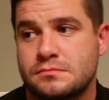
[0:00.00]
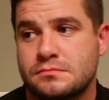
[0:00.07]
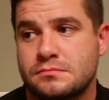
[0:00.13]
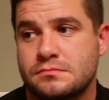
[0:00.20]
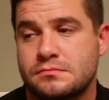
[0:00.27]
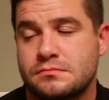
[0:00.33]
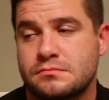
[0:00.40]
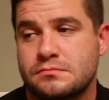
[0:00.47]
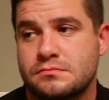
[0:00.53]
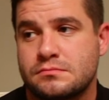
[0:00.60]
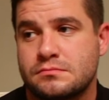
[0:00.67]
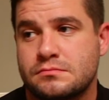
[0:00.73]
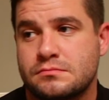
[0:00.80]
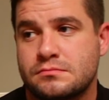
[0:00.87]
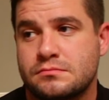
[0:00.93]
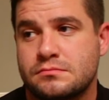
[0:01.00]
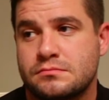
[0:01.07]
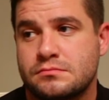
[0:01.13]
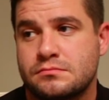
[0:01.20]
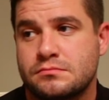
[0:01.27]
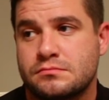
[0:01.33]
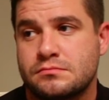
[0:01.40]

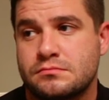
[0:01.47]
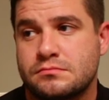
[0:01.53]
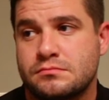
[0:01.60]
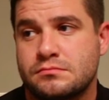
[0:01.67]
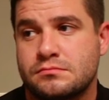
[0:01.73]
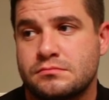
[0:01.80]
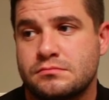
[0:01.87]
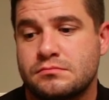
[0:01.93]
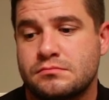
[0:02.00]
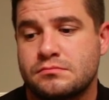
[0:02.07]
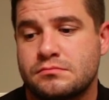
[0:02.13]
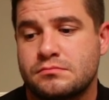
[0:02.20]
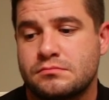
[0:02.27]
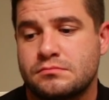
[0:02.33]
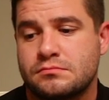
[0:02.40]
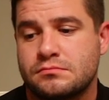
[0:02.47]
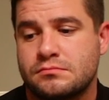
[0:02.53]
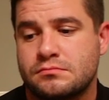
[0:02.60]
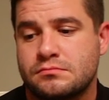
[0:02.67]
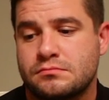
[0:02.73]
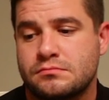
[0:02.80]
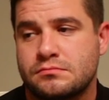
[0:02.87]

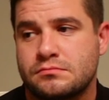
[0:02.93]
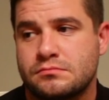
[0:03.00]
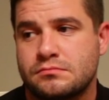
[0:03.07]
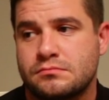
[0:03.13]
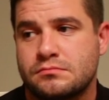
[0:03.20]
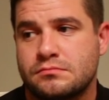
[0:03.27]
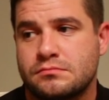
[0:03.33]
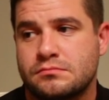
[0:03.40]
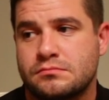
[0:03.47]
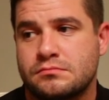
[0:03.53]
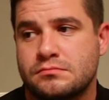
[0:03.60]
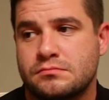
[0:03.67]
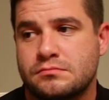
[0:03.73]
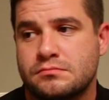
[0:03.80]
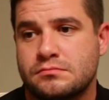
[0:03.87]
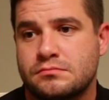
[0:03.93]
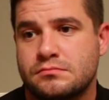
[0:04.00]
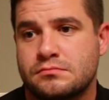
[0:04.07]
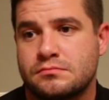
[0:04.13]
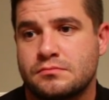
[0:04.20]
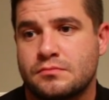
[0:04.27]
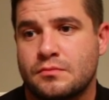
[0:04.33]
(silent)